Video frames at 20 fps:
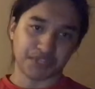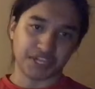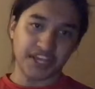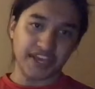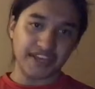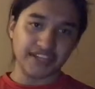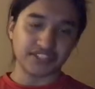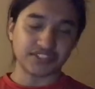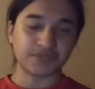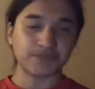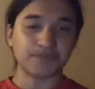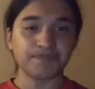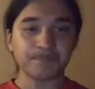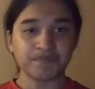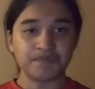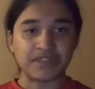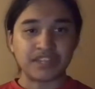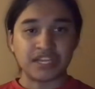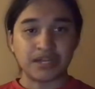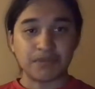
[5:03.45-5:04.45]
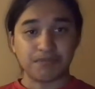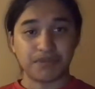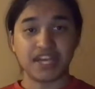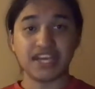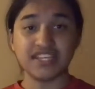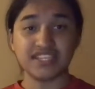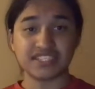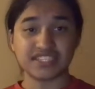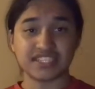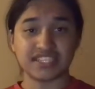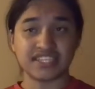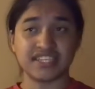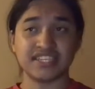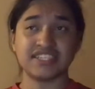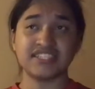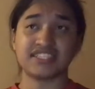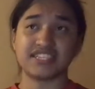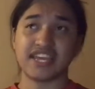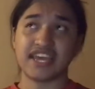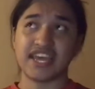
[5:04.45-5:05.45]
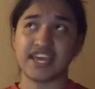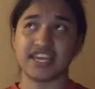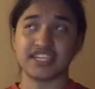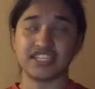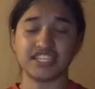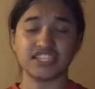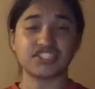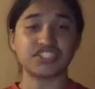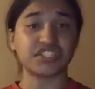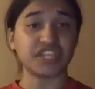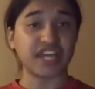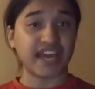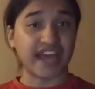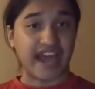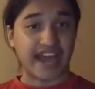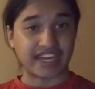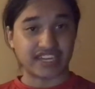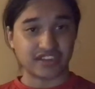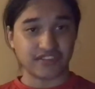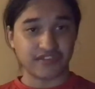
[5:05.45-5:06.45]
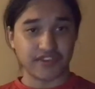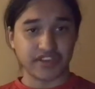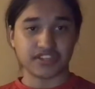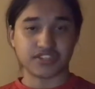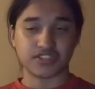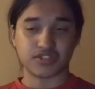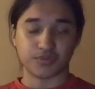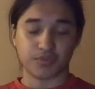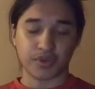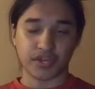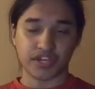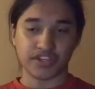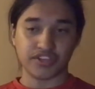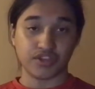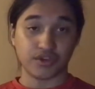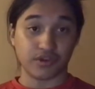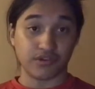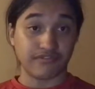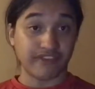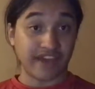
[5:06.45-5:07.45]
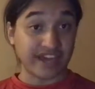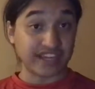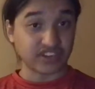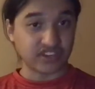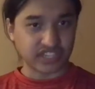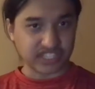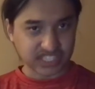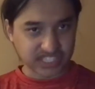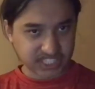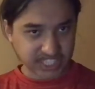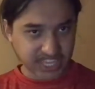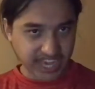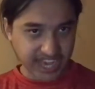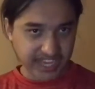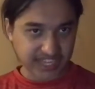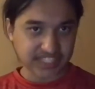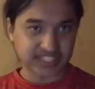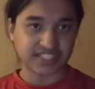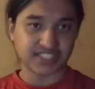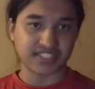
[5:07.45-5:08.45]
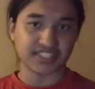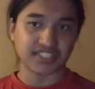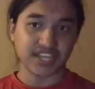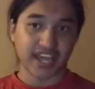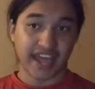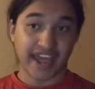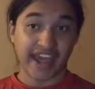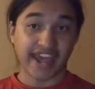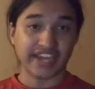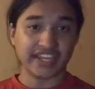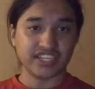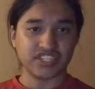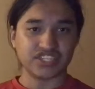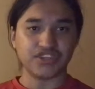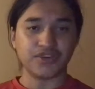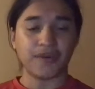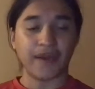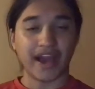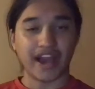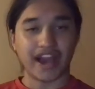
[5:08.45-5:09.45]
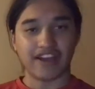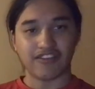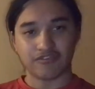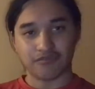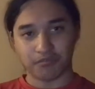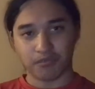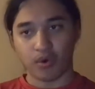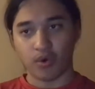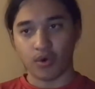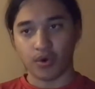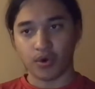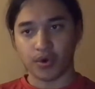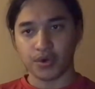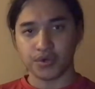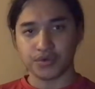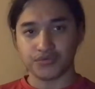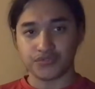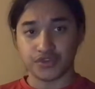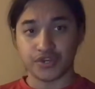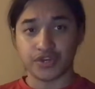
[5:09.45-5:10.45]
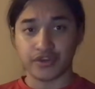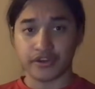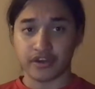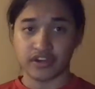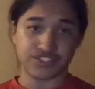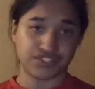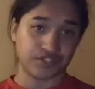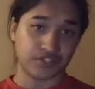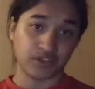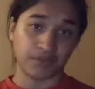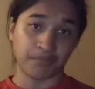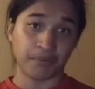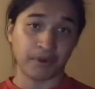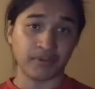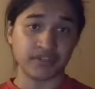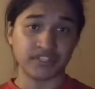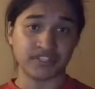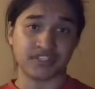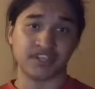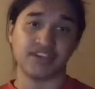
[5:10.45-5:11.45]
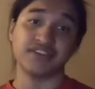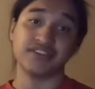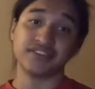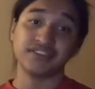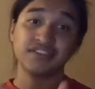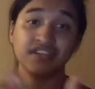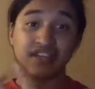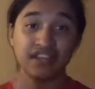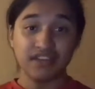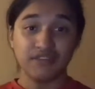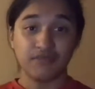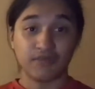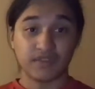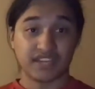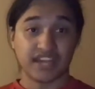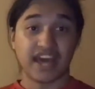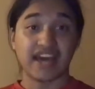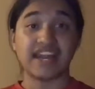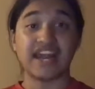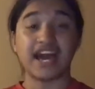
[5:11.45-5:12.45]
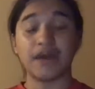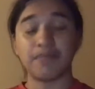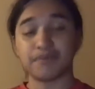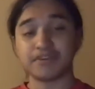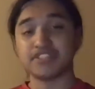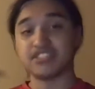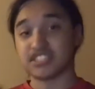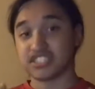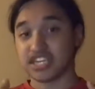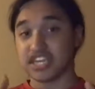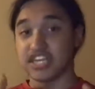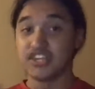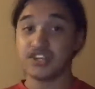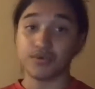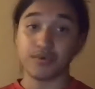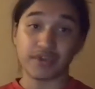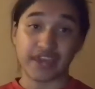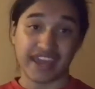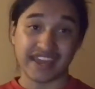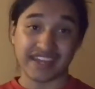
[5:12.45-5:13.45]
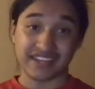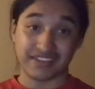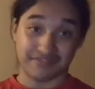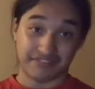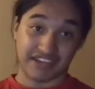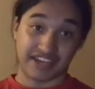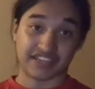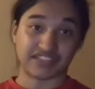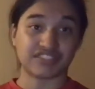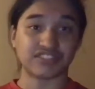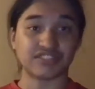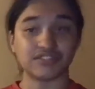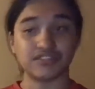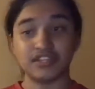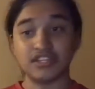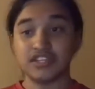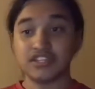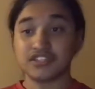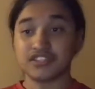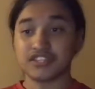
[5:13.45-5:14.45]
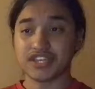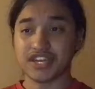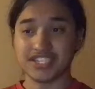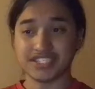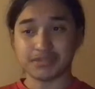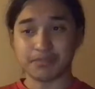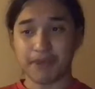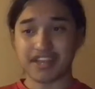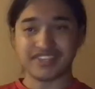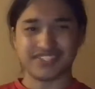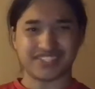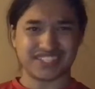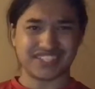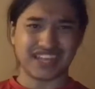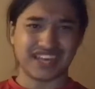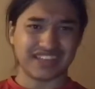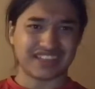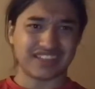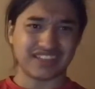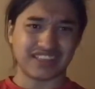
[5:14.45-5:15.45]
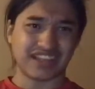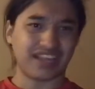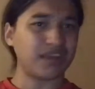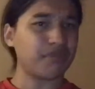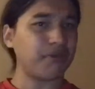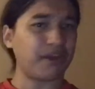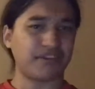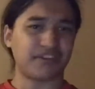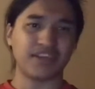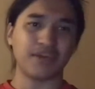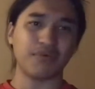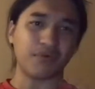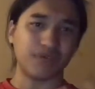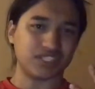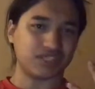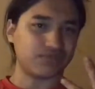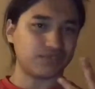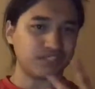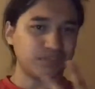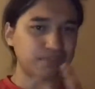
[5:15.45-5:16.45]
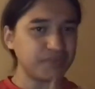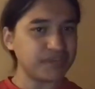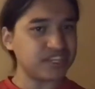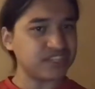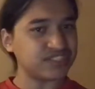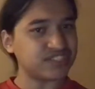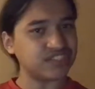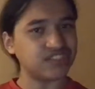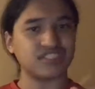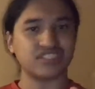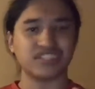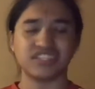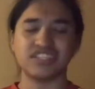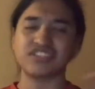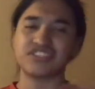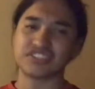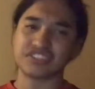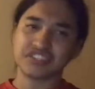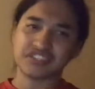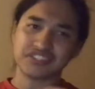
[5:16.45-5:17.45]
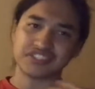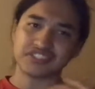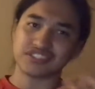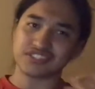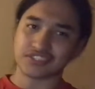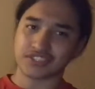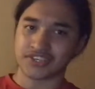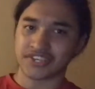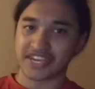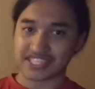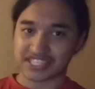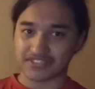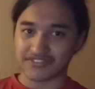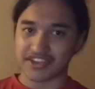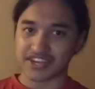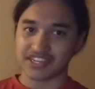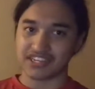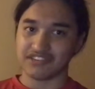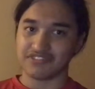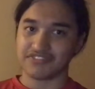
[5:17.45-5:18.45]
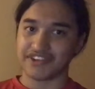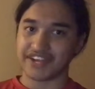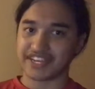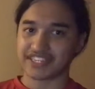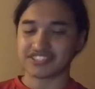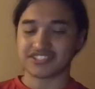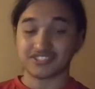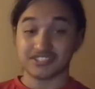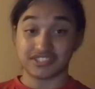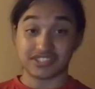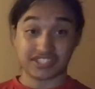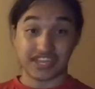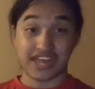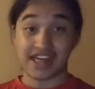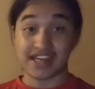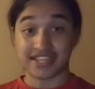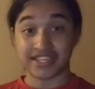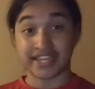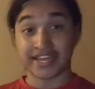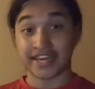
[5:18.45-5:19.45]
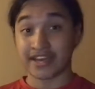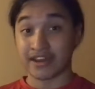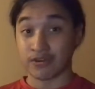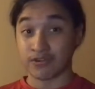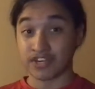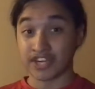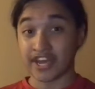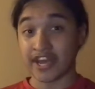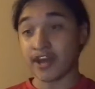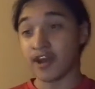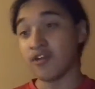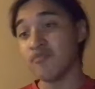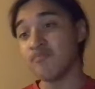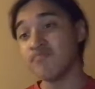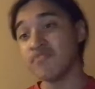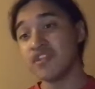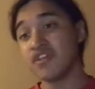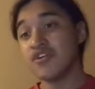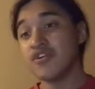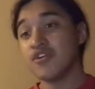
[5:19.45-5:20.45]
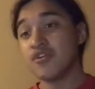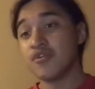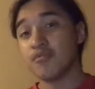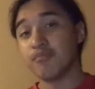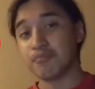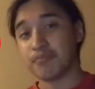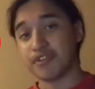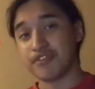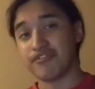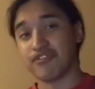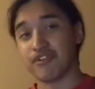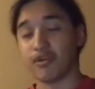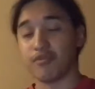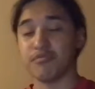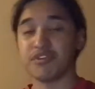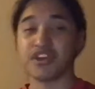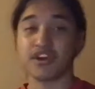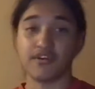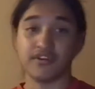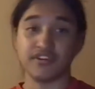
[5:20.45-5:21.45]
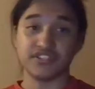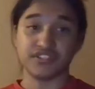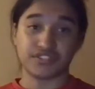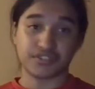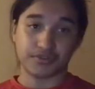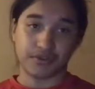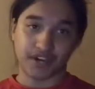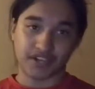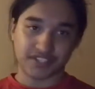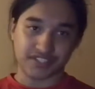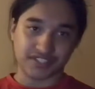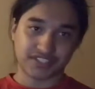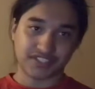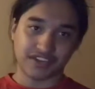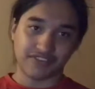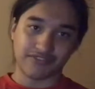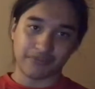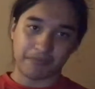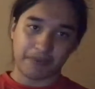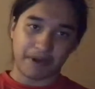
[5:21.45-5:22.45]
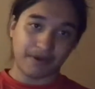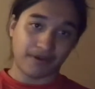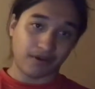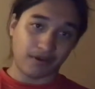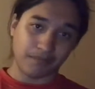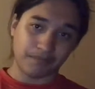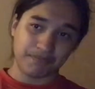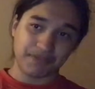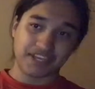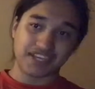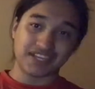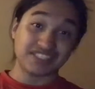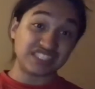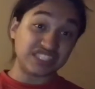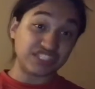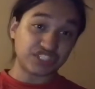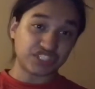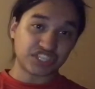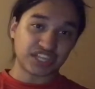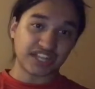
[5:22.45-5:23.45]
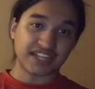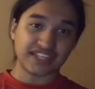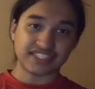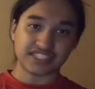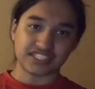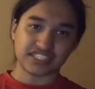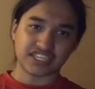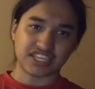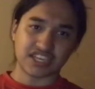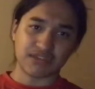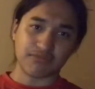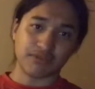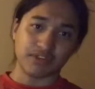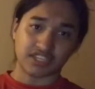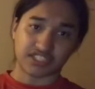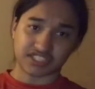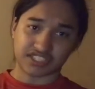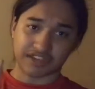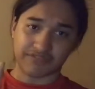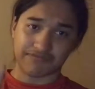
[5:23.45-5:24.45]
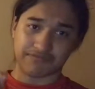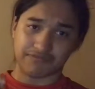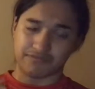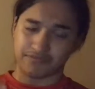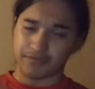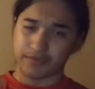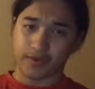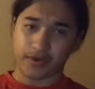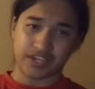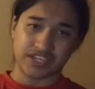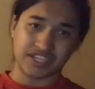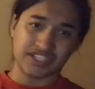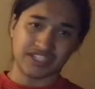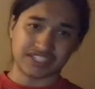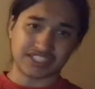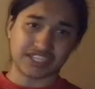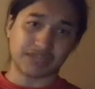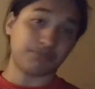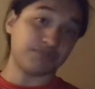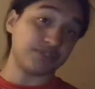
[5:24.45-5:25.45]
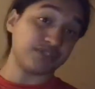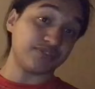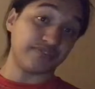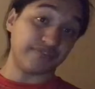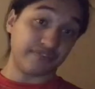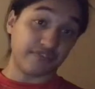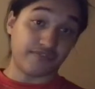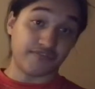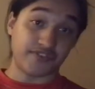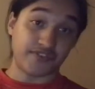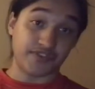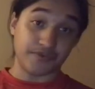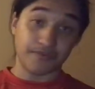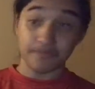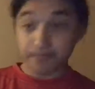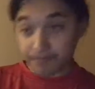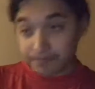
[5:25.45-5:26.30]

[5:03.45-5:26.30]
Blaze. Blaze is a condition that activates when your Vanguard attacks and you have more rear guards than your opponent does. When that happens, then you gain effects. That's basically like the thing about keywords. When you meet a certain condition, then you can start activating effects. Just saying that out now before we go into other stuff about, because each clan has a keyword except with an exception of a few.